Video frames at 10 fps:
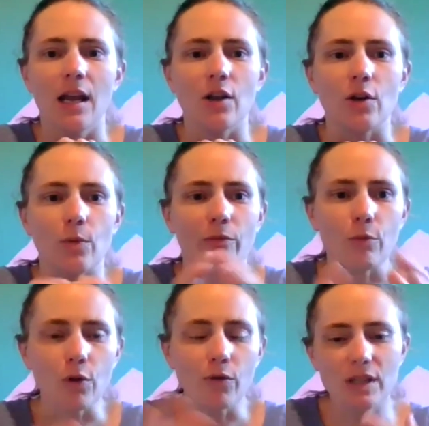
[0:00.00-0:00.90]
We've
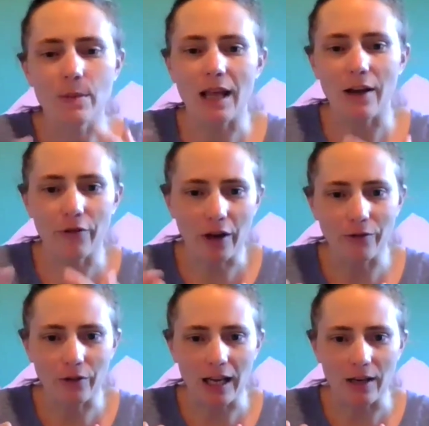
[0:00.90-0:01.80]
moved some of that
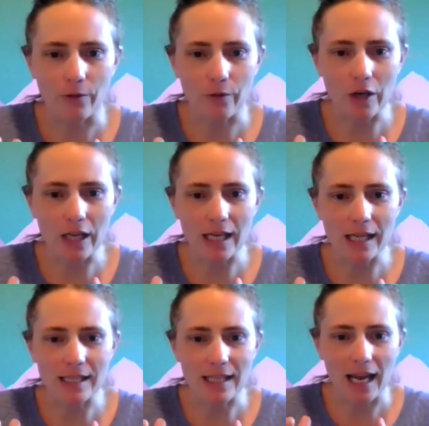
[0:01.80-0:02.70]
fight, flight, and freeze.